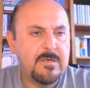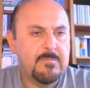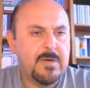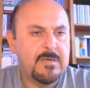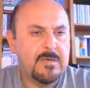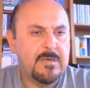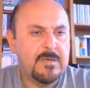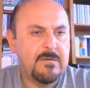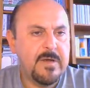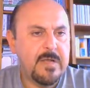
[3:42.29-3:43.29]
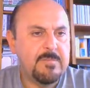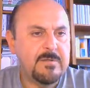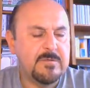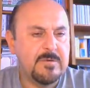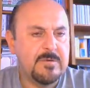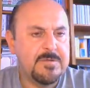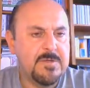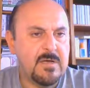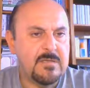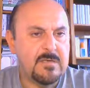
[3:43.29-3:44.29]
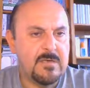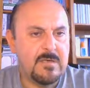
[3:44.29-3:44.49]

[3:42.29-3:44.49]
my variable result